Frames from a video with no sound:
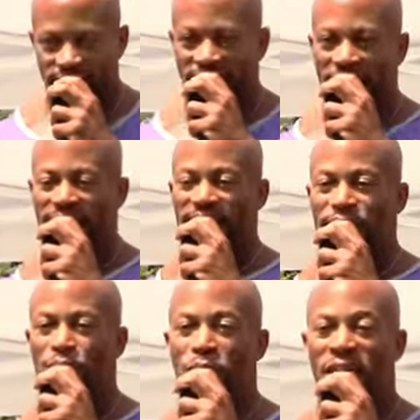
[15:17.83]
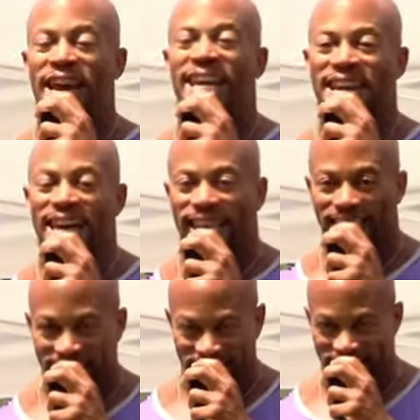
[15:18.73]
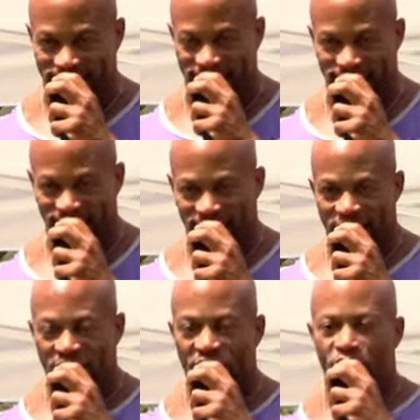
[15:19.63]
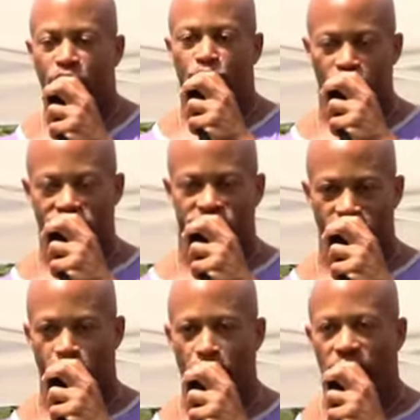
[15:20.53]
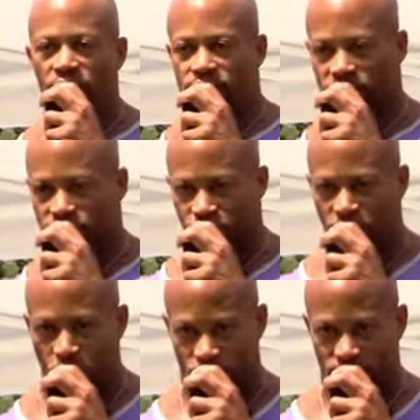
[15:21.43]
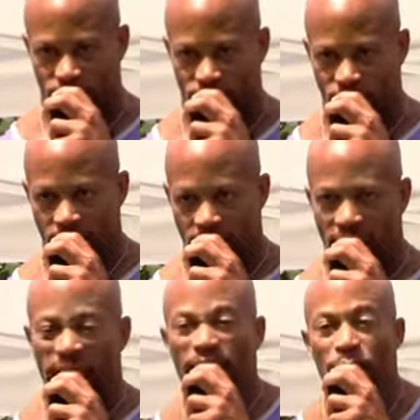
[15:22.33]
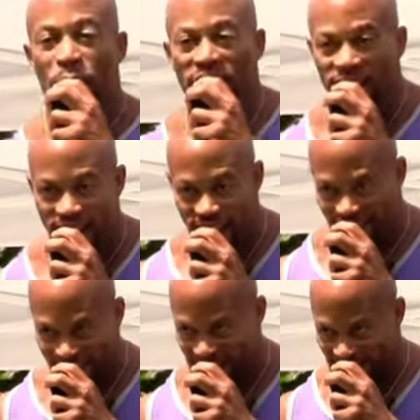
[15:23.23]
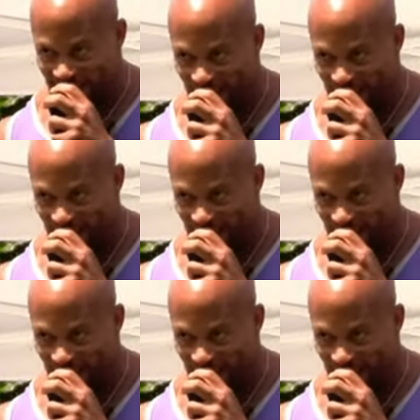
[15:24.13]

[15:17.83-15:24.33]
They immediately increased their ability to focus. Immediately.